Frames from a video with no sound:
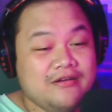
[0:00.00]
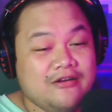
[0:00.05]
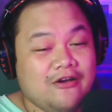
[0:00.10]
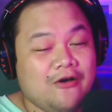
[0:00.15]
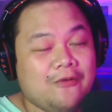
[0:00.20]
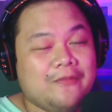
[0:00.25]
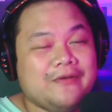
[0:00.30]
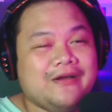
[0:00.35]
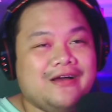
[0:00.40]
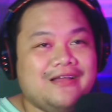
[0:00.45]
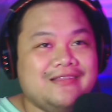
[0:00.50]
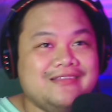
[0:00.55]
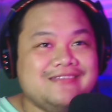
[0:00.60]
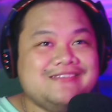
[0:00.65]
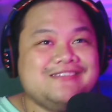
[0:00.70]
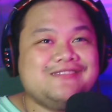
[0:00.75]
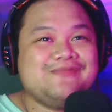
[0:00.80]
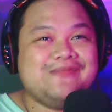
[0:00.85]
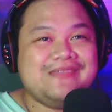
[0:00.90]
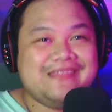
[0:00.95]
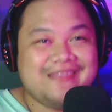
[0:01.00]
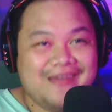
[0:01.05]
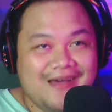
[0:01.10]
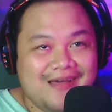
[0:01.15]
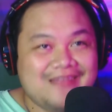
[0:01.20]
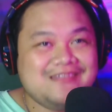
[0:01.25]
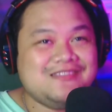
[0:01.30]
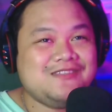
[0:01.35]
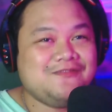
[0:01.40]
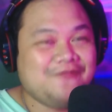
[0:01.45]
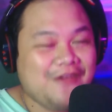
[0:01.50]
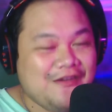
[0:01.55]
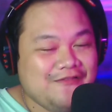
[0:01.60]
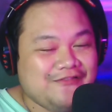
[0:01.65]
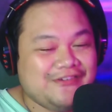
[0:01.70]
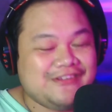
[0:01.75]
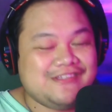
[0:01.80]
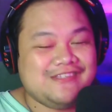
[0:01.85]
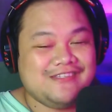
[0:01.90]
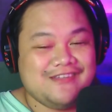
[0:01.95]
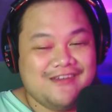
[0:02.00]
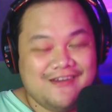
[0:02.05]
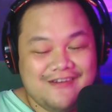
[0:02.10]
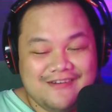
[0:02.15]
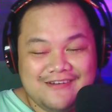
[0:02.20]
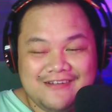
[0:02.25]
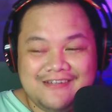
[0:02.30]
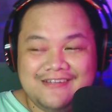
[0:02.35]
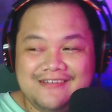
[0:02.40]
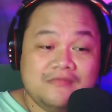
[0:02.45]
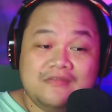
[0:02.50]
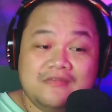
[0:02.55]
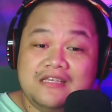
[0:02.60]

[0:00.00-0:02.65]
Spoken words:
Oh my god, this is my dad's favorite song.